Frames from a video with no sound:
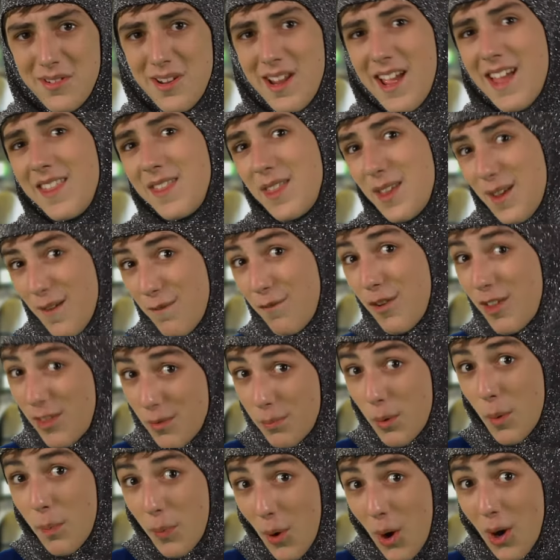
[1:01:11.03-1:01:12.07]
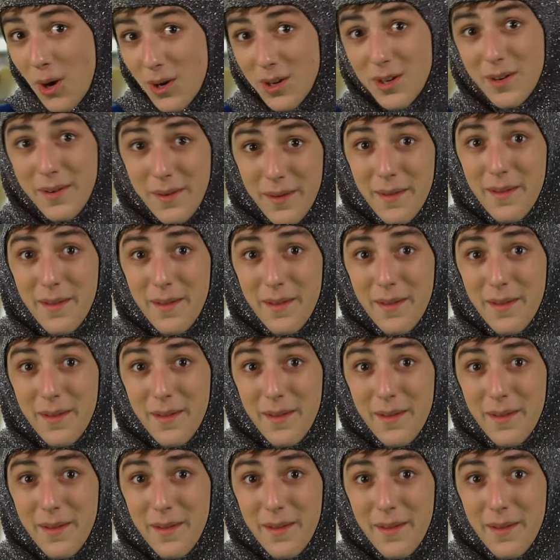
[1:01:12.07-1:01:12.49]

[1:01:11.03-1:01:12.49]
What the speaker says: And the invisible part.